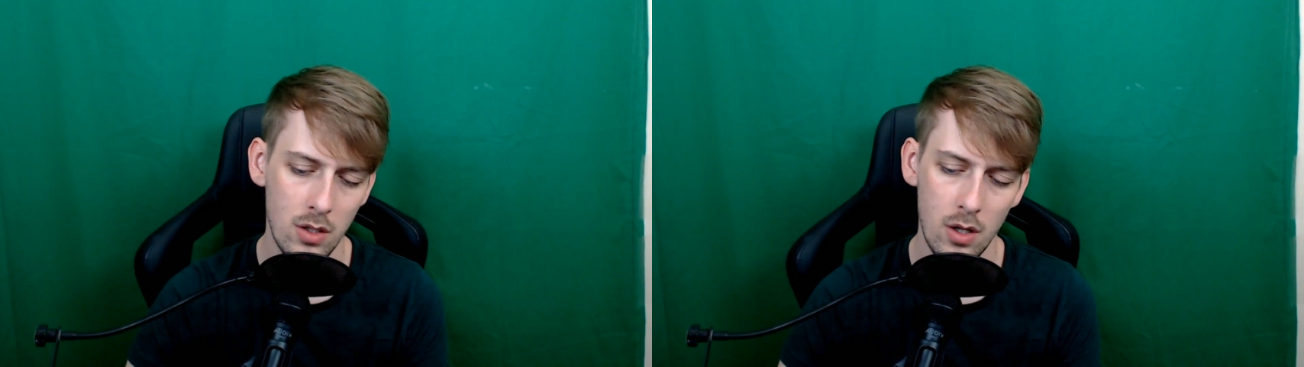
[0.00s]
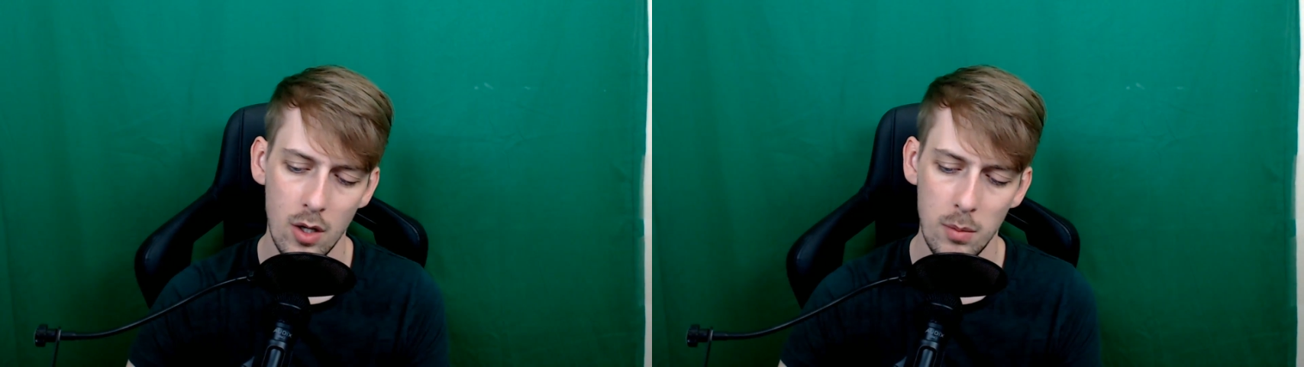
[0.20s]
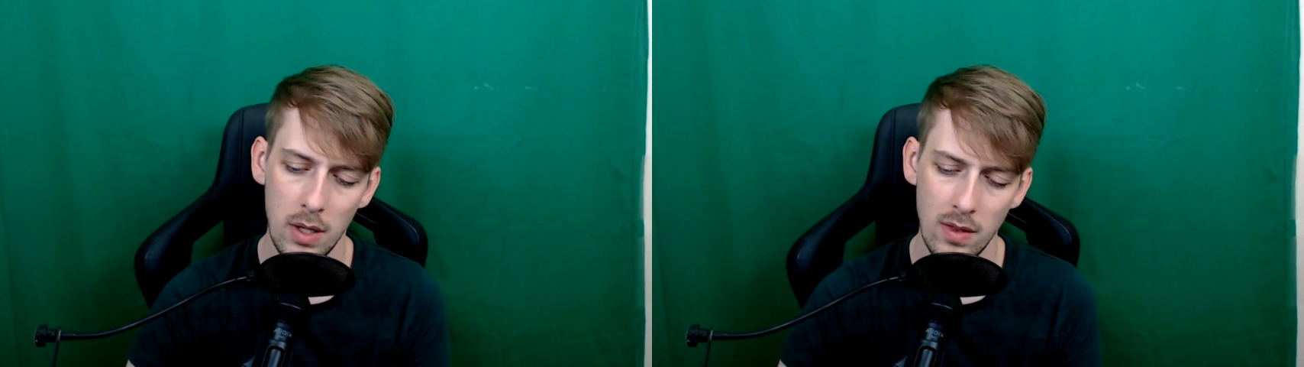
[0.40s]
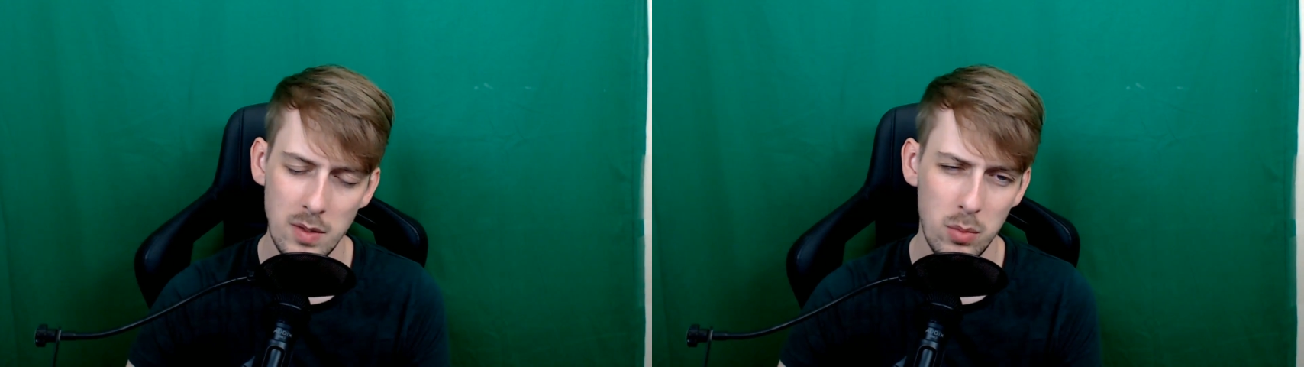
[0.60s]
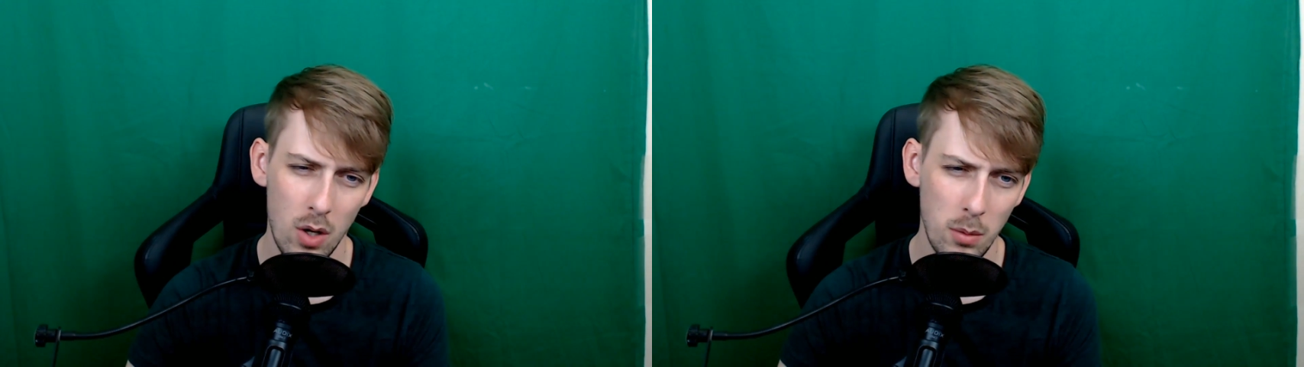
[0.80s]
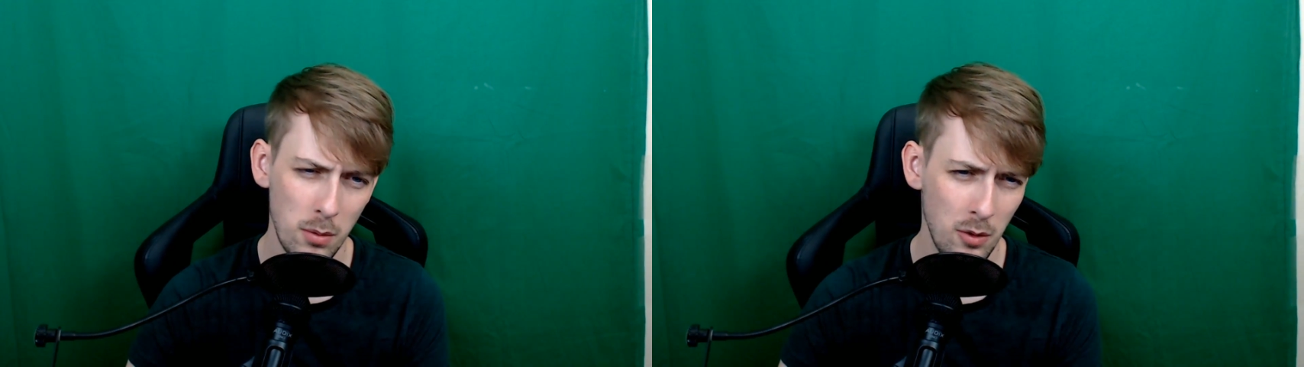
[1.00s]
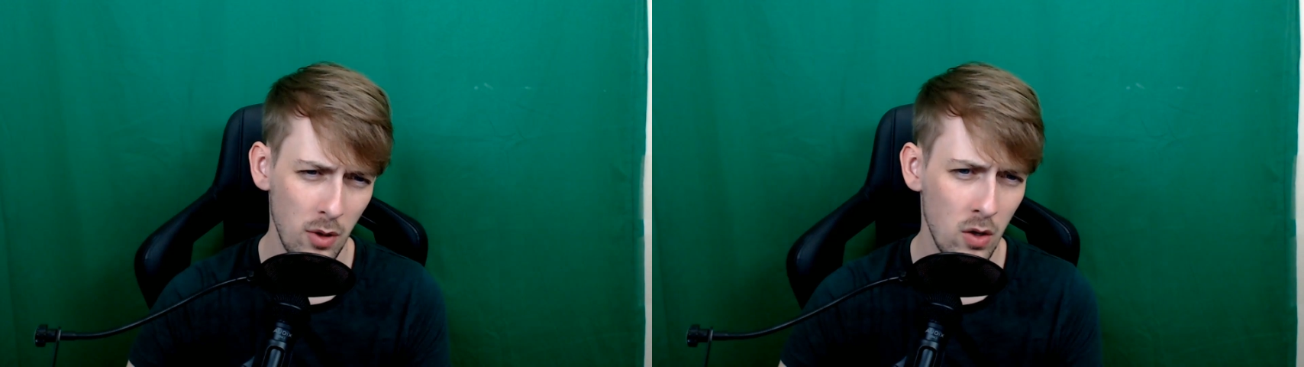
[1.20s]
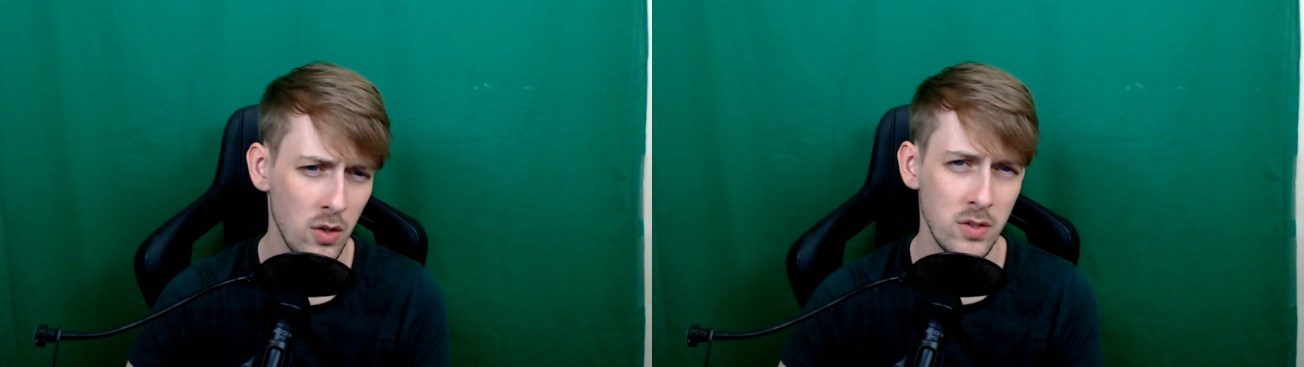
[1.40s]
And that's probably
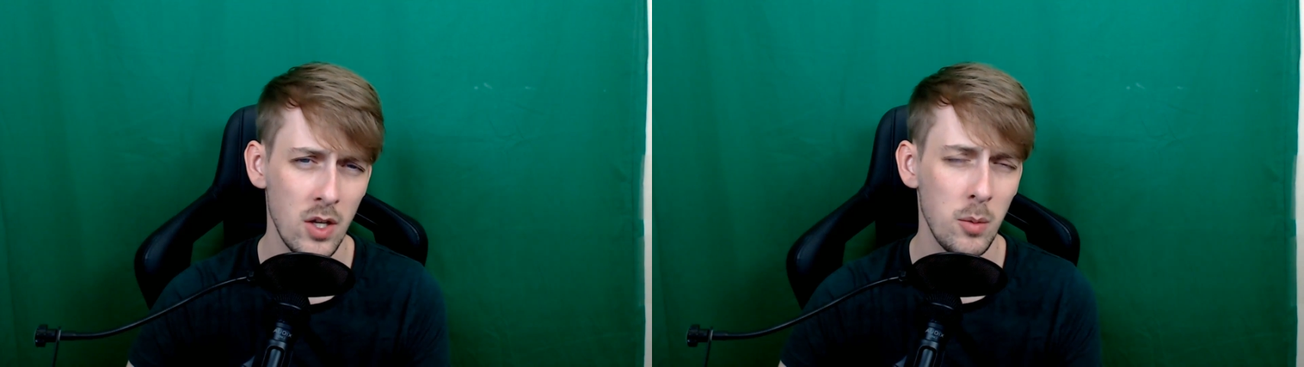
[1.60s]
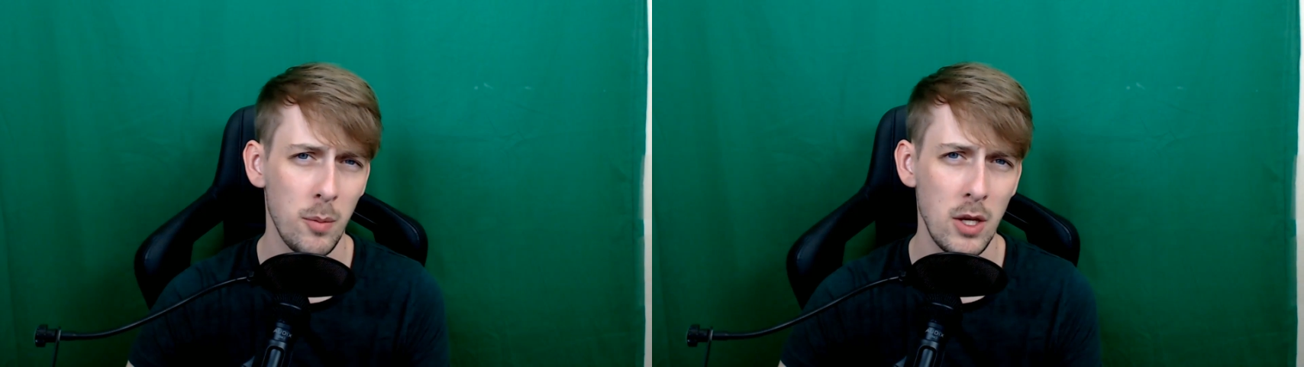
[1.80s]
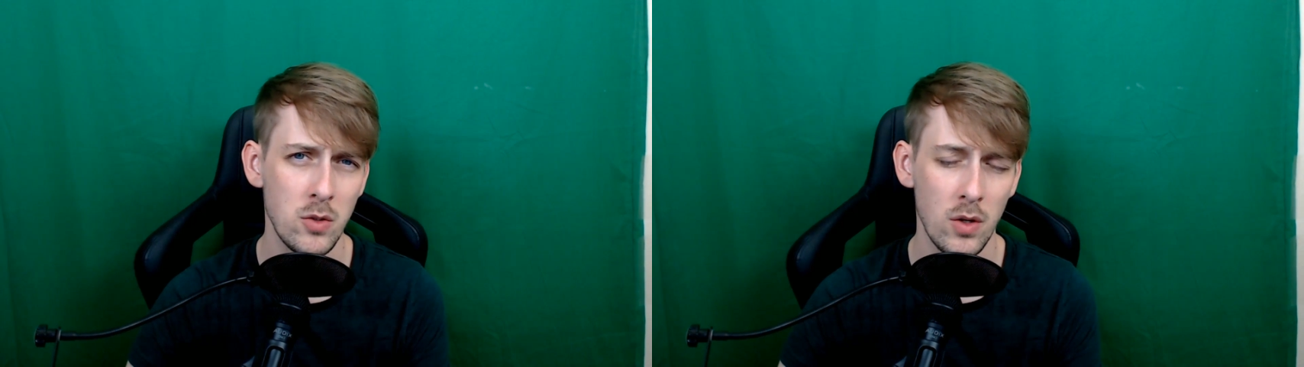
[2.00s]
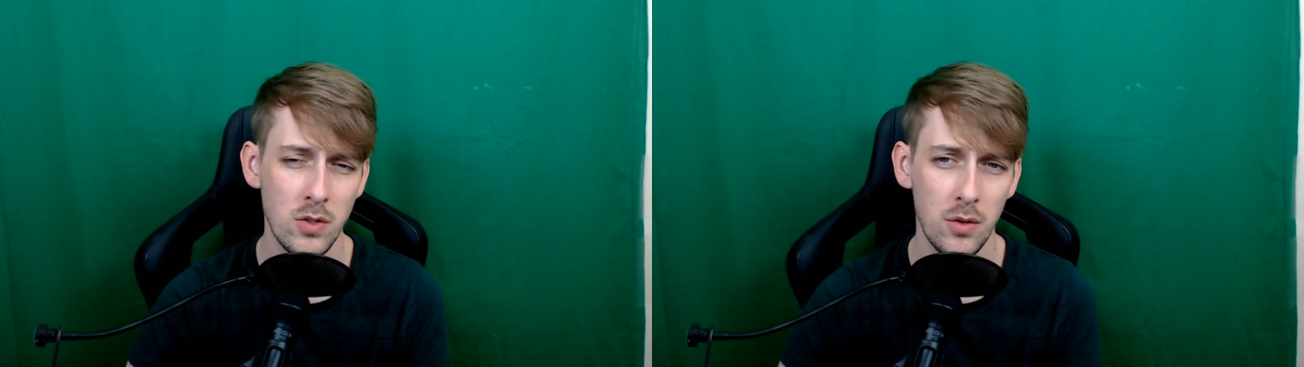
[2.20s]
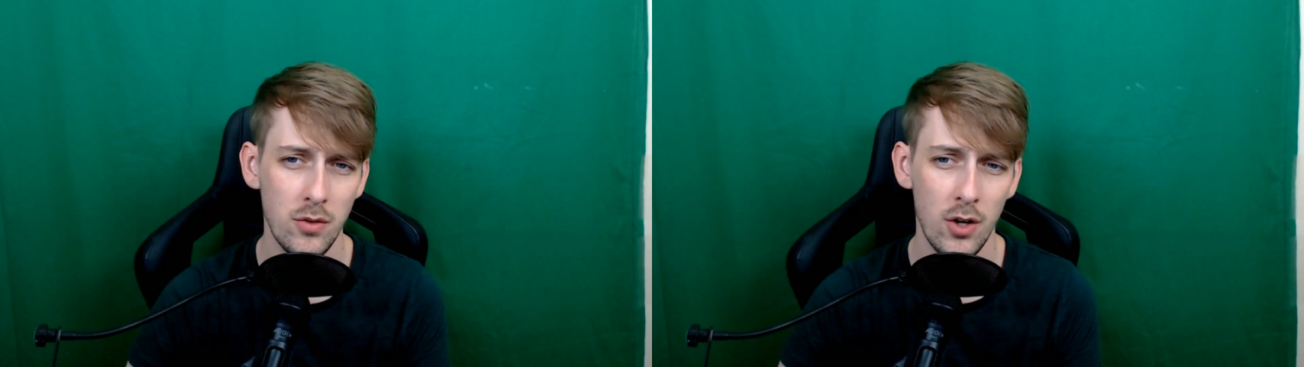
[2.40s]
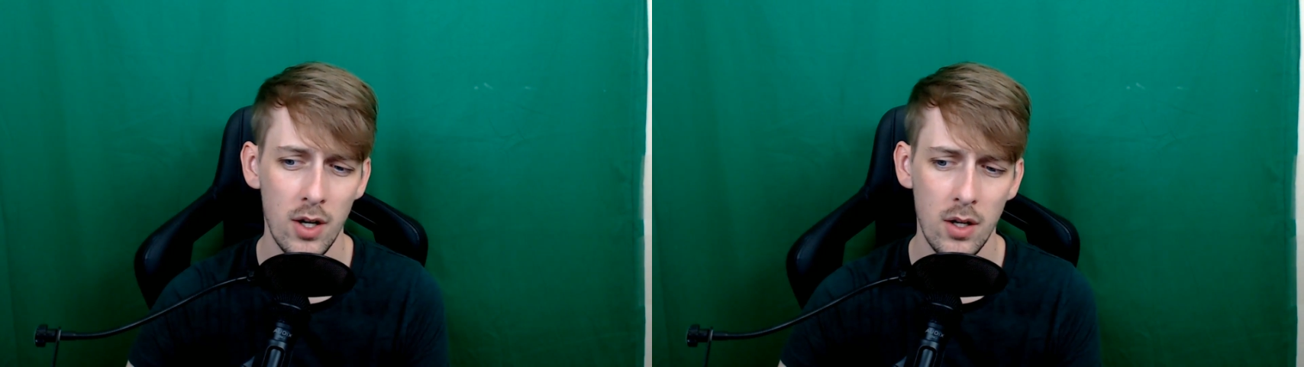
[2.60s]
about all I'll say about Patreon so far.